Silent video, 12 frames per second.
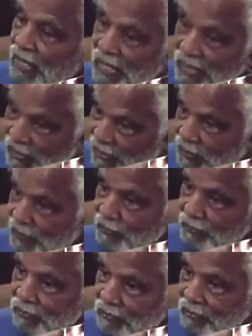ill.
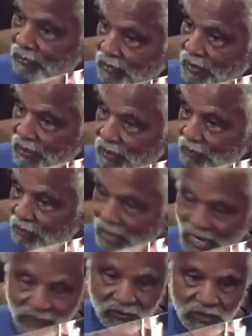
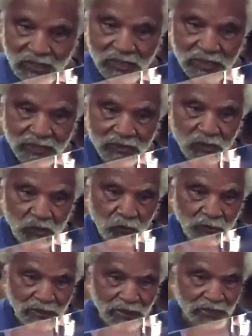But I've seen it
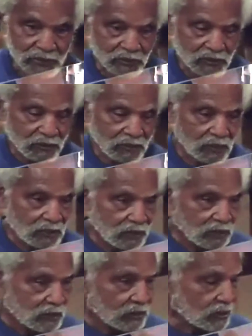so much.
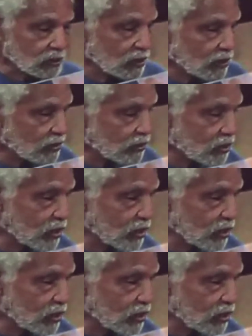Senator